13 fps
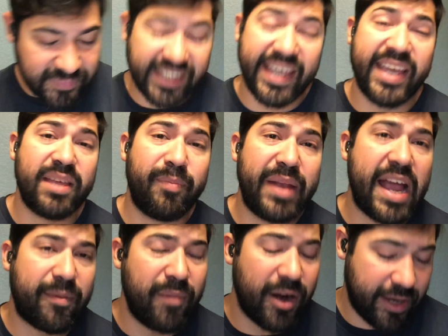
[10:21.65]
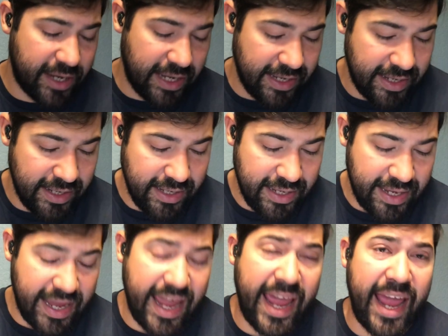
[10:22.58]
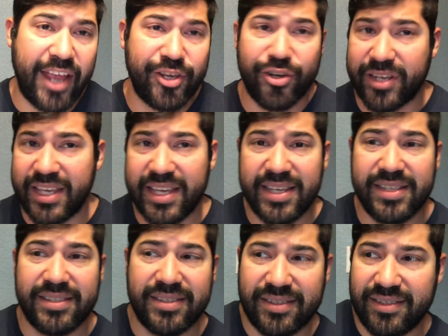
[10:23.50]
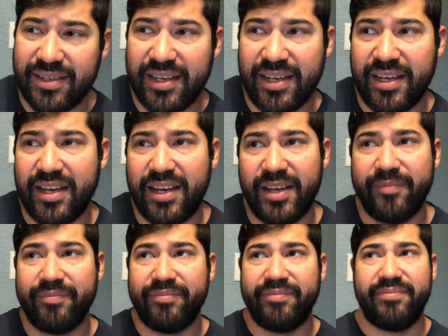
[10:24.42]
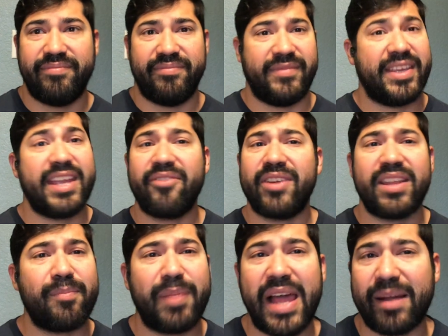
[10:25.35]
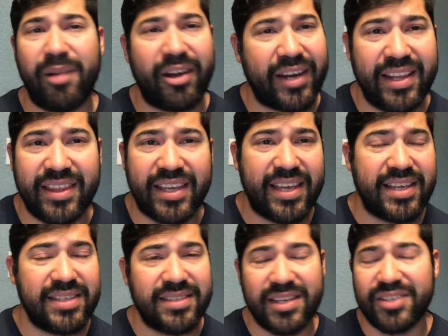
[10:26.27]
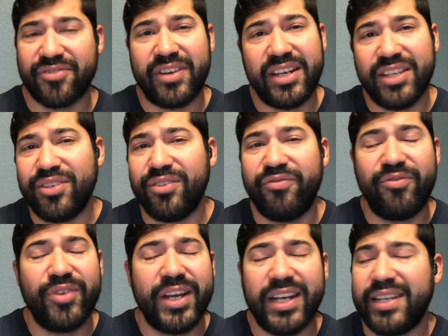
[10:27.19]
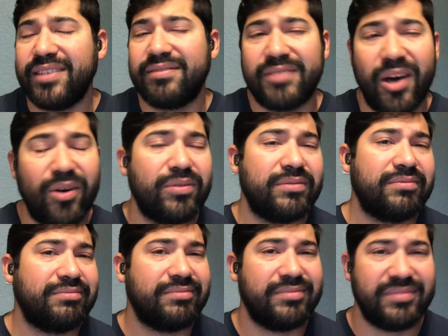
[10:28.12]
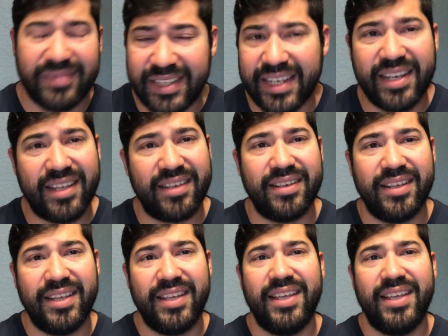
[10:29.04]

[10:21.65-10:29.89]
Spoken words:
Okay, the black market and your keys. Get rid of the black market and the keys, because really you really don't need it.